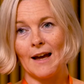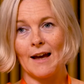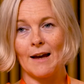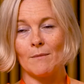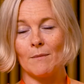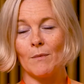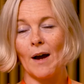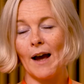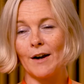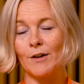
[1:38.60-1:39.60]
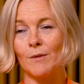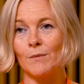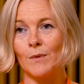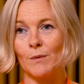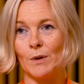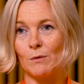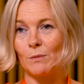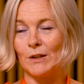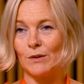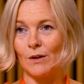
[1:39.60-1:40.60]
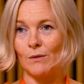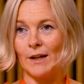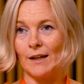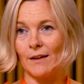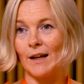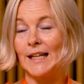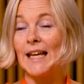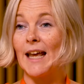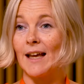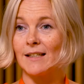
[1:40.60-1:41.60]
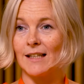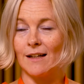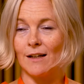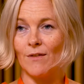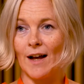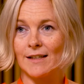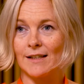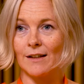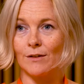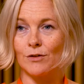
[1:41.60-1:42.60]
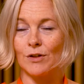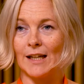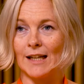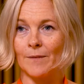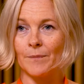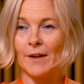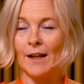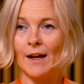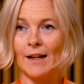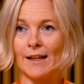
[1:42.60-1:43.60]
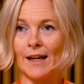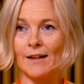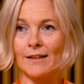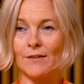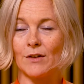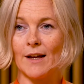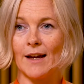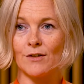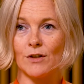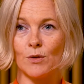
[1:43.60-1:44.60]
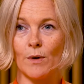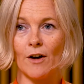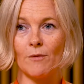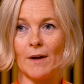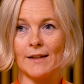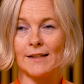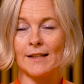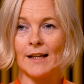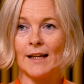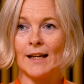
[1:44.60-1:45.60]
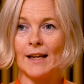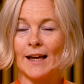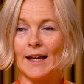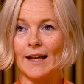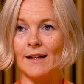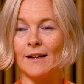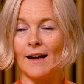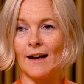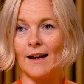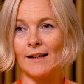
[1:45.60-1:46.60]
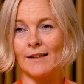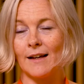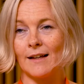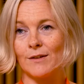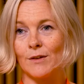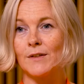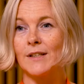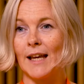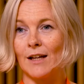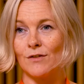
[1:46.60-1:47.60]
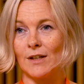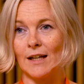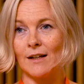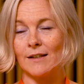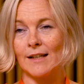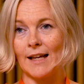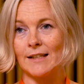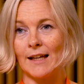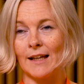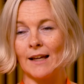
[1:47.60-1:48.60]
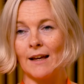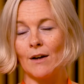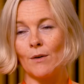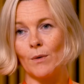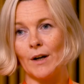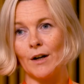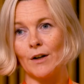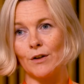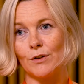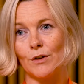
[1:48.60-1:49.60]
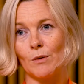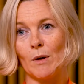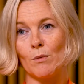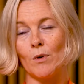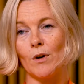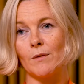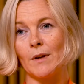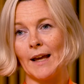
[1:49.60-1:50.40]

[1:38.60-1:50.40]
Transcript: ACRM would be doing an AST, an advanced skills training, and again giving you that extra 12 months in a sort of secondary care setting where you're doing a bit more